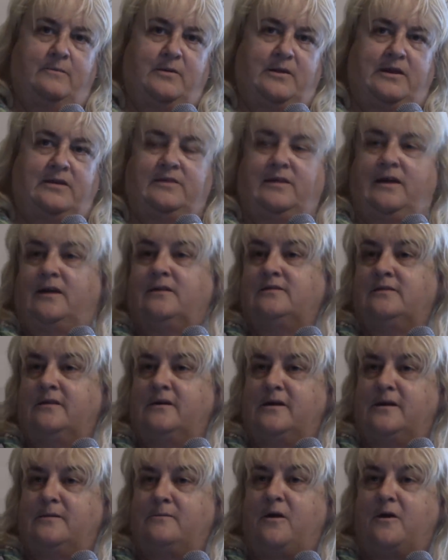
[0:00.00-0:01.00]
But at that
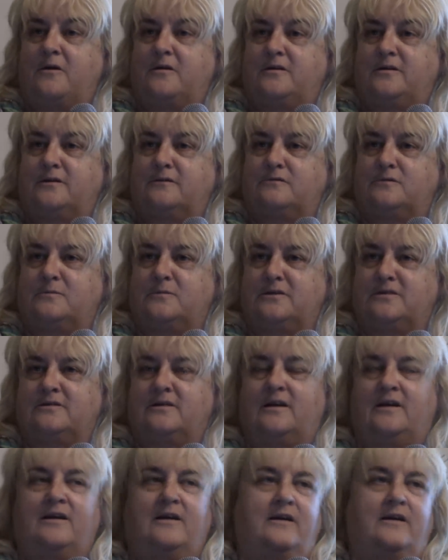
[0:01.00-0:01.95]
time, our government